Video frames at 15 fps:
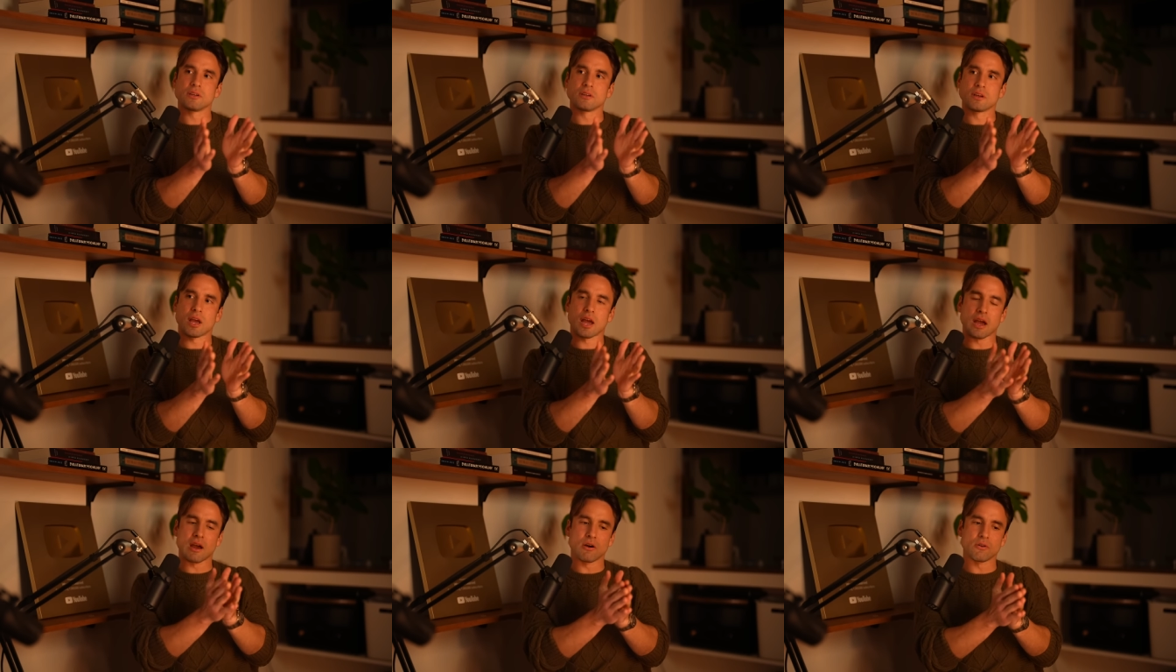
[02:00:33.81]

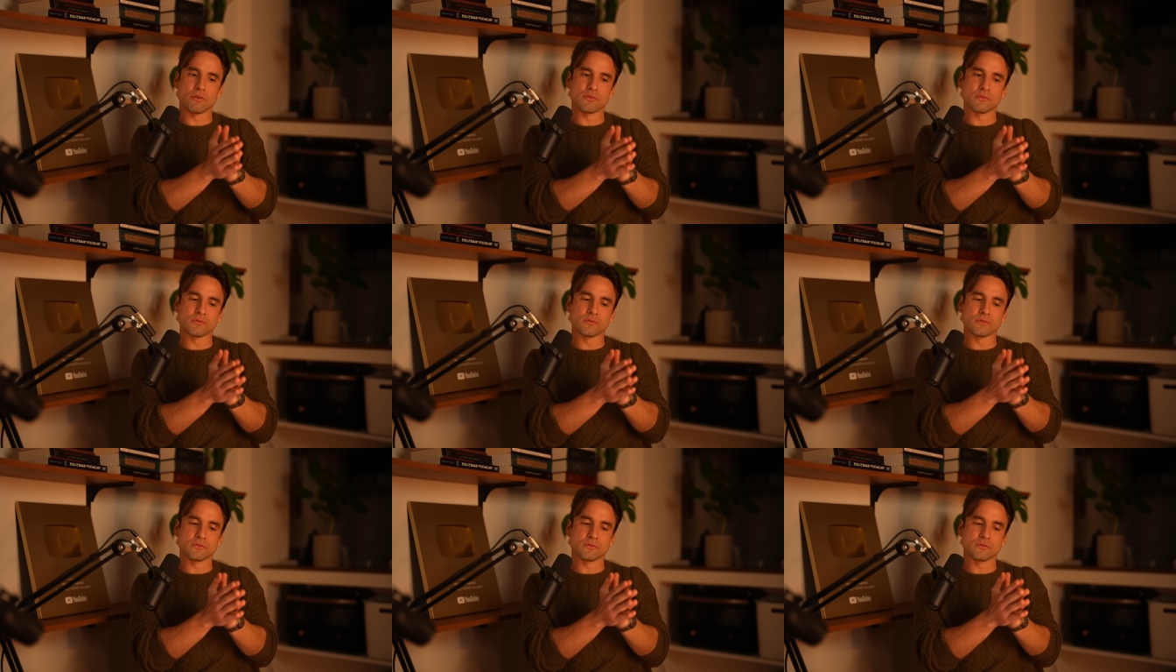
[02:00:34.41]

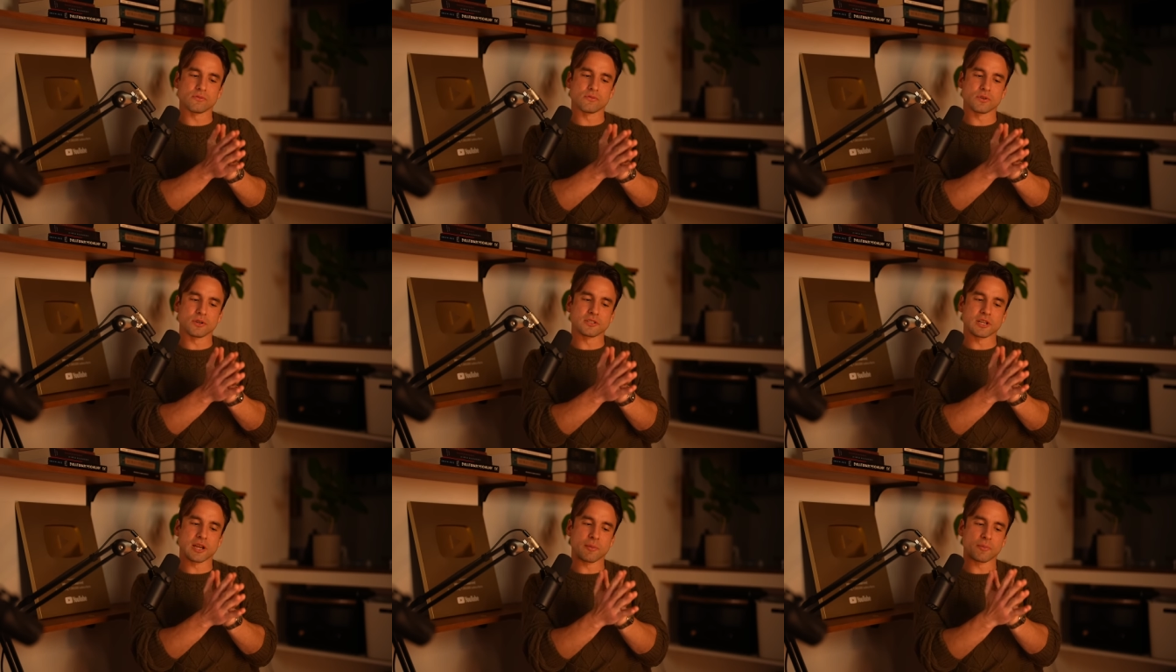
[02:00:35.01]
How, for
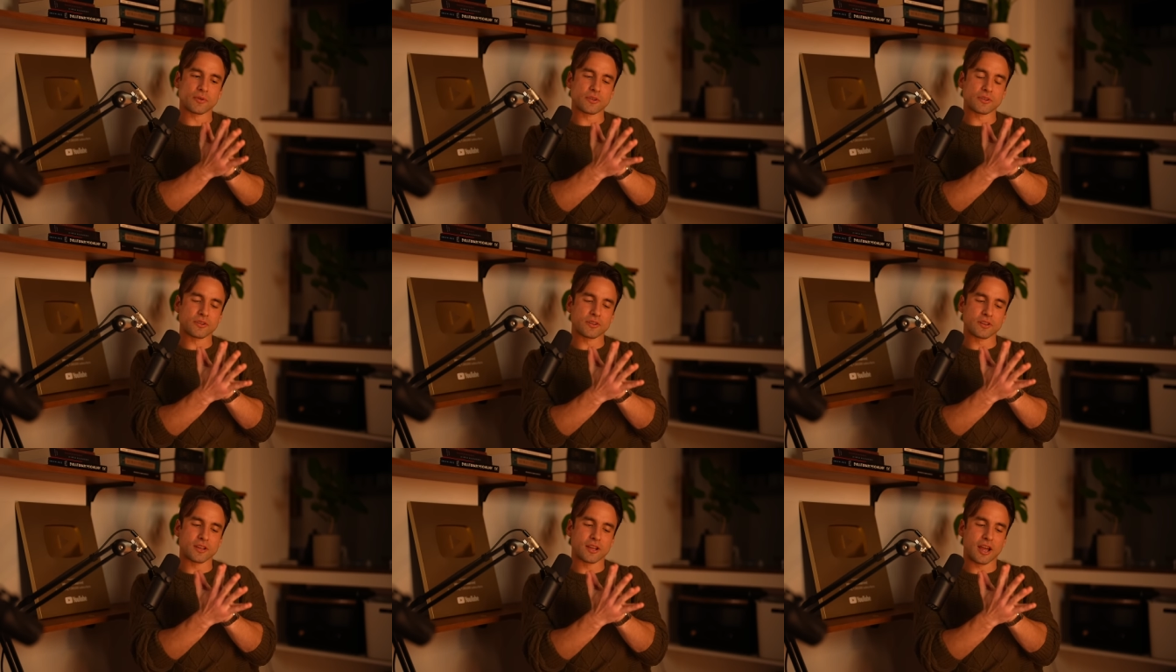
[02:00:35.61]

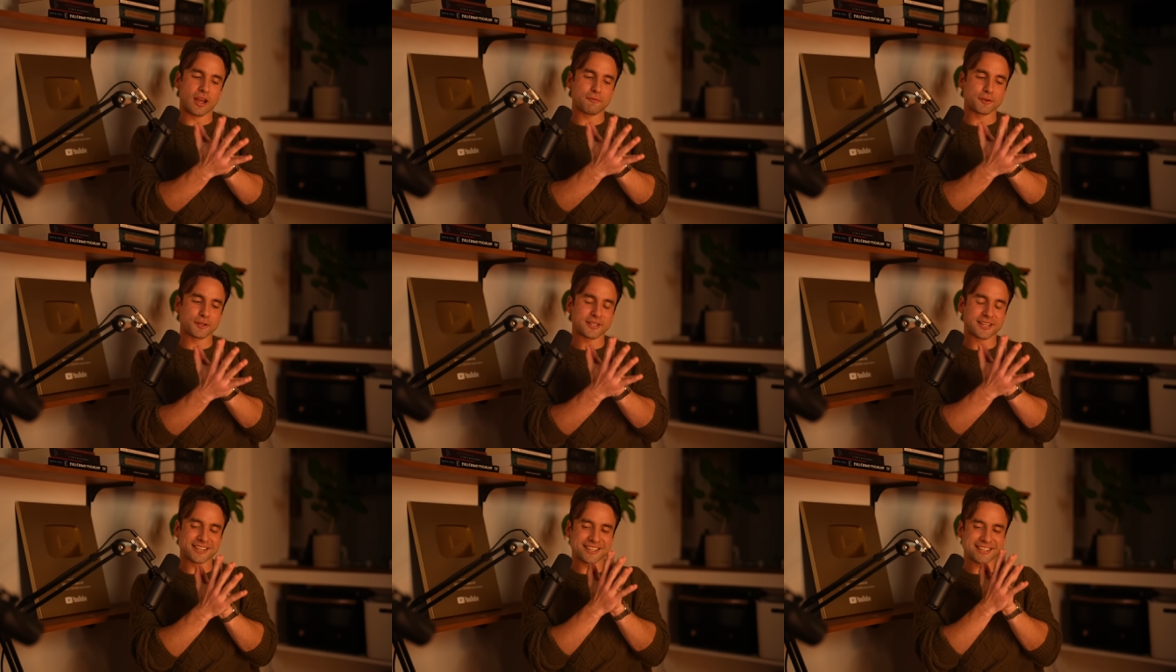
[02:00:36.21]
example, I feel
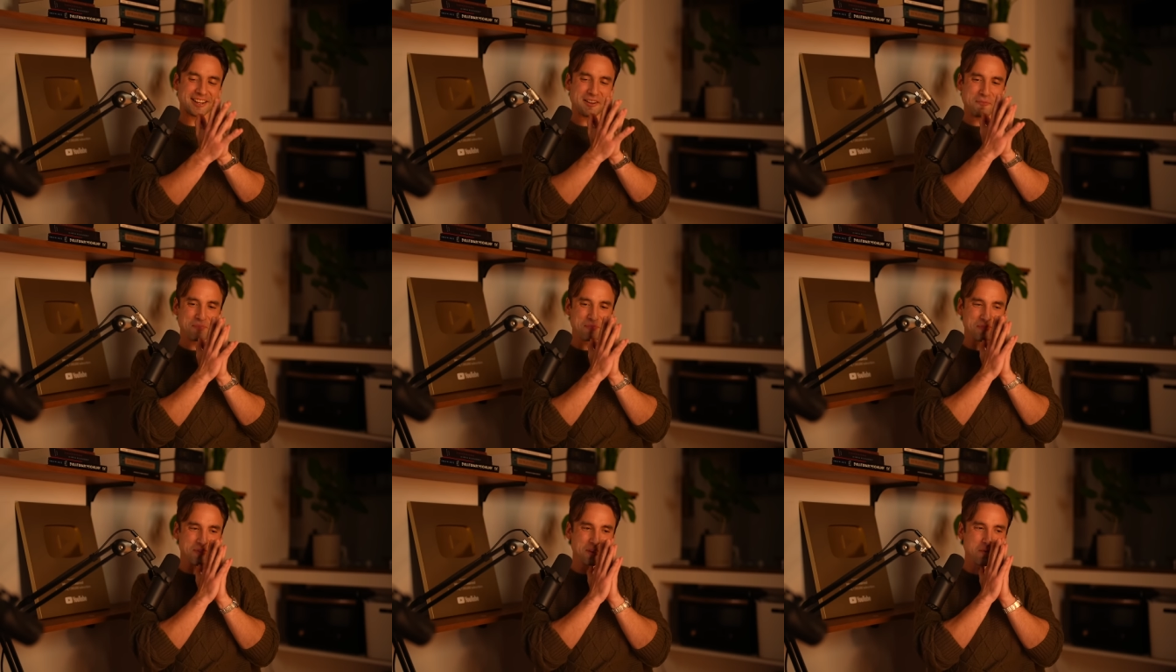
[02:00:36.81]
like
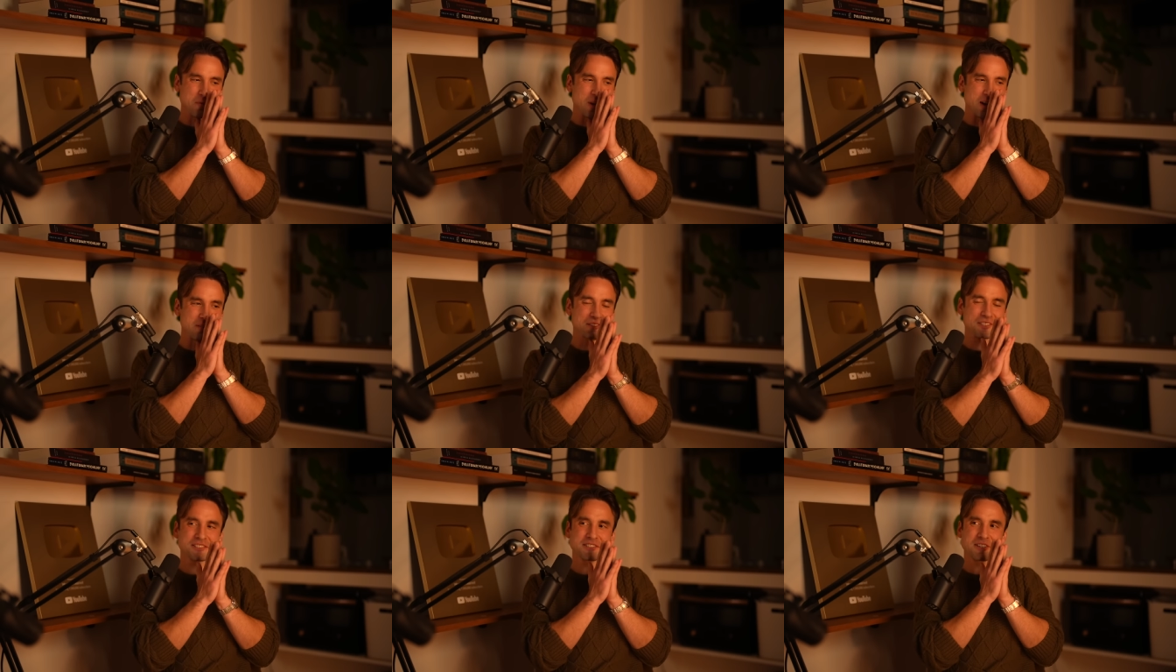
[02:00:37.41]
whenever
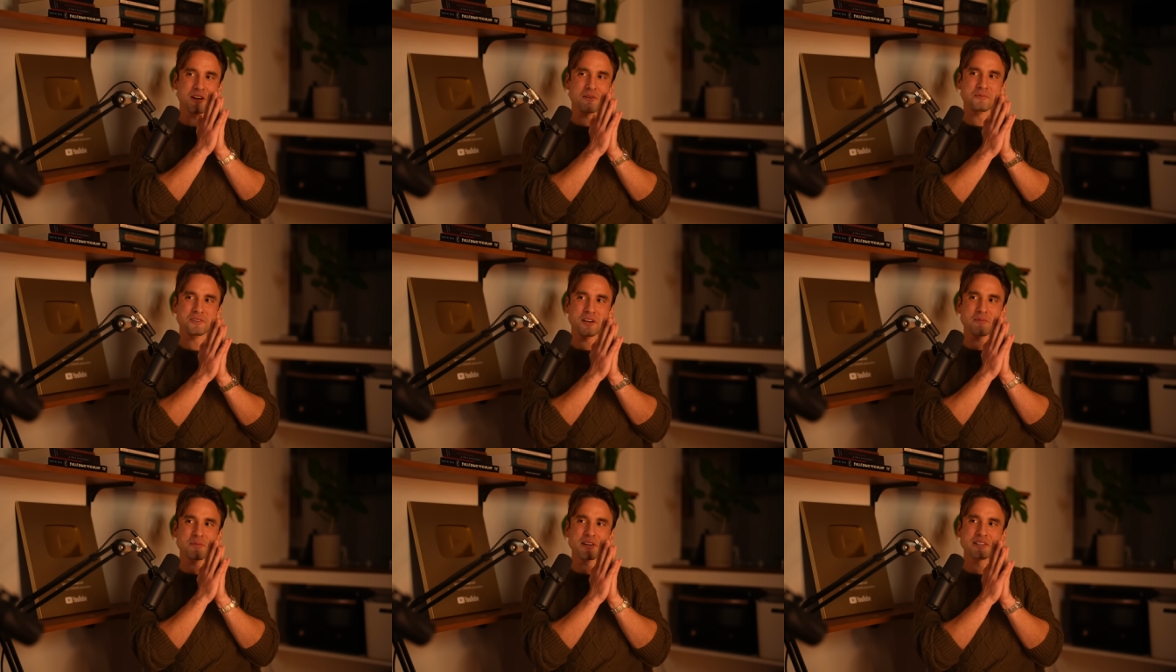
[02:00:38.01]
this comes
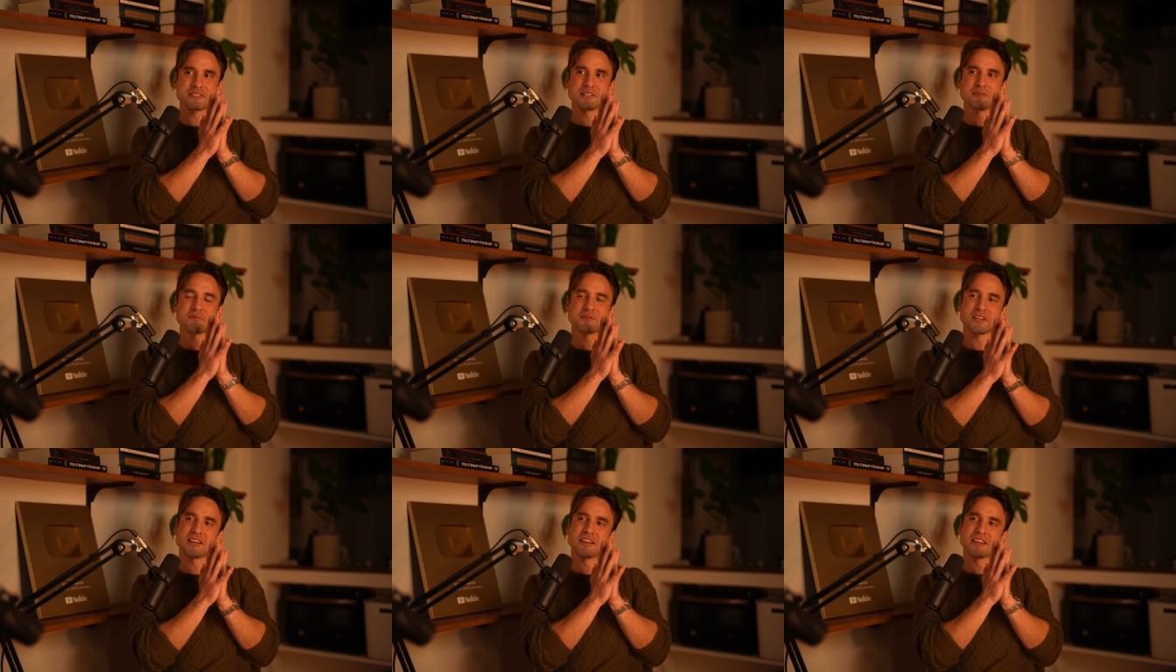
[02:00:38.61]
up, it seems
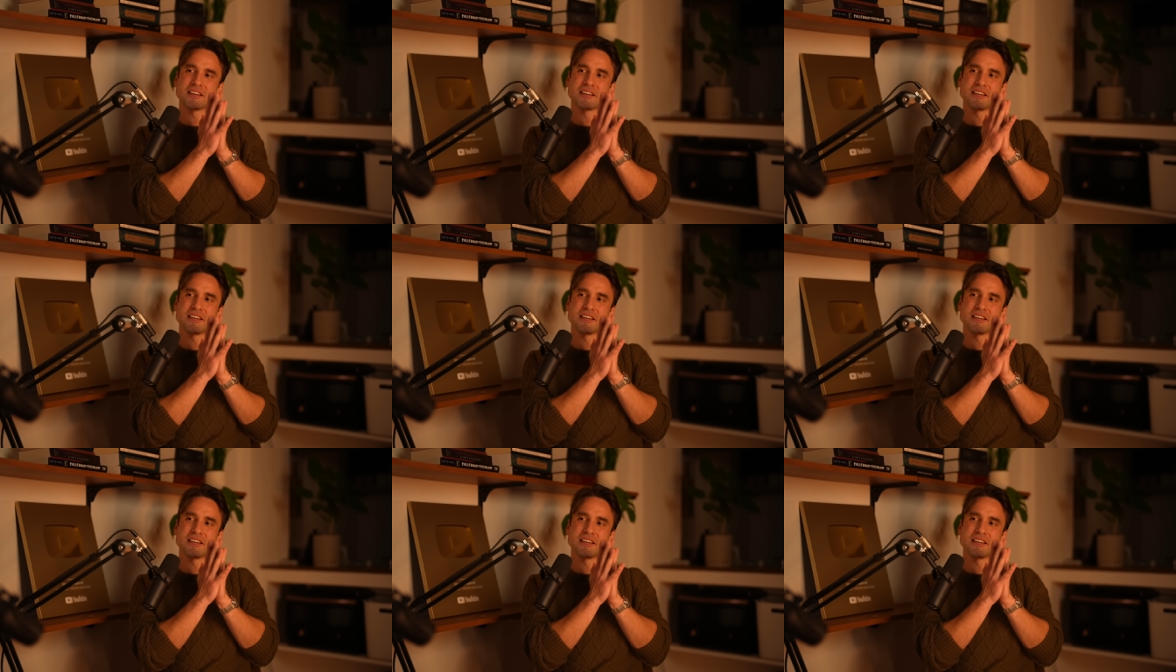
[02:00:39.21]
like